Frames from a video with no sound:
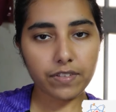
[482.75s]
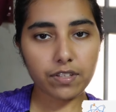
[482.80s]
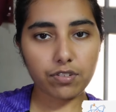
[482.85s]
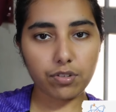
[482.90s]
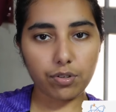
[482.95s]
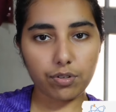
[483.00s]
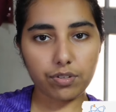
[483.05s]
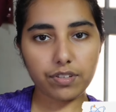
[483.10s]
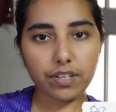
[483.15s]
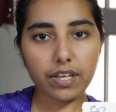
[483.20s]

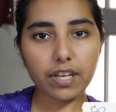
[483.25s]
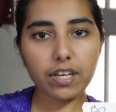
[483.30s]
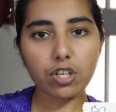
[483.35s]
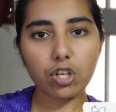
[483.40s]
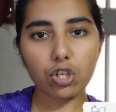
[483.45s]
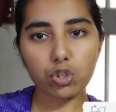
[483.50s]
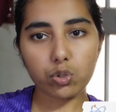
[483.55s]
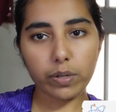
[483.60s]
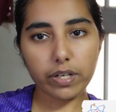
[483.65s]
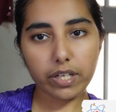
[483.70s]
So say
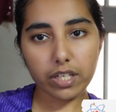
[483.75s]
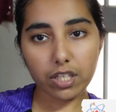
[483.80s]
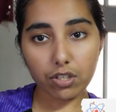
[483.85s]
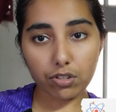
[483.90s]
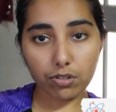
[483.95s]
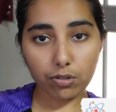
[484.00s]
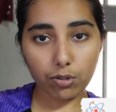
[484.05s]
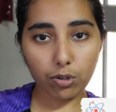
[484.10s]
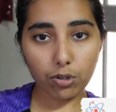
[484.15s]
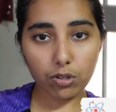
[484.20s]
you're 20
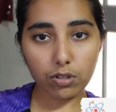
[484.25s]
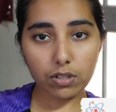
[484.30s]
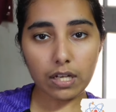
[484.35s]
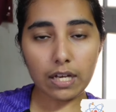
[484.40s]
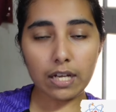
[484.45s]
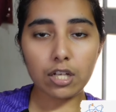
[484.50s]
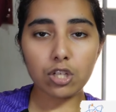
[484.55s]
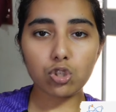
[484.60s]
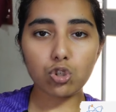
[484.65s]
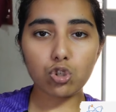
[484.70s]
years old,
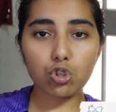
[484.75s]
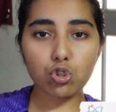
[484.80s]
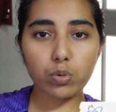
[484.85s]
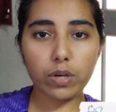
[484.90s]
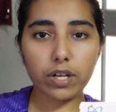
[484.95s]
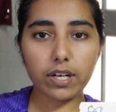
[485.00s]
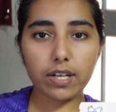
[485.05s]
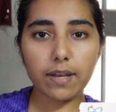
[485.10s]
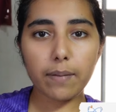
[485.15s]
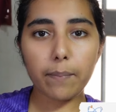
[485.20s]

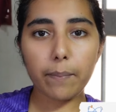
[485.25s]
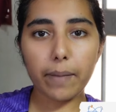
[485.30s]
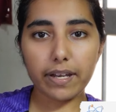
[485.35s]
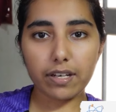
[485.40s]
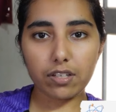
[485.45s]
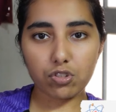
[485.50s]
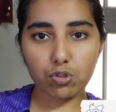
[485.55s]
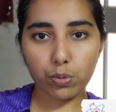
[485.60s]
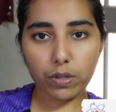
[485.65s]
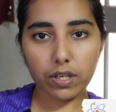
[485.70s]
220
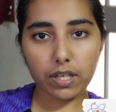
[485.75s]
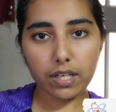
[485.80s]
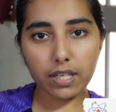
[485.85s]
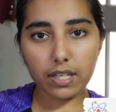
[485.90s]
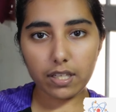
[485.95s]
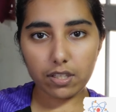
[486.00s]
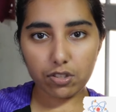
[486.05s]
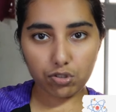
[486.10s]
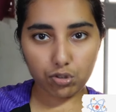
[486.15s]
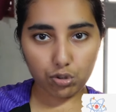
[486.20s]
minus
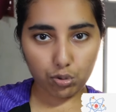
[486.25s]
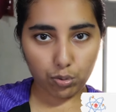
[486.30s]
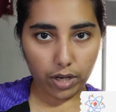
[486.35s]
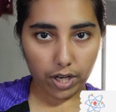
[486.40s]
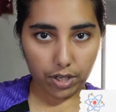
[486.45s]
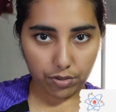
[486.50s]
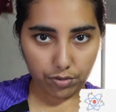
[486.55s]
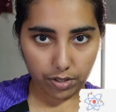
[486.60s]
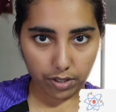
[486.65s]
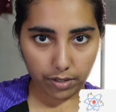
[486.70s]
20 is
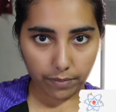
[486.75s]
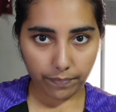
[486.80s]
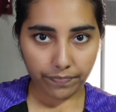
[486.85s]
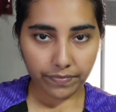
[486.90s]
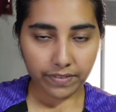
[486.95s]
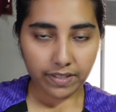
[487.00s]
200.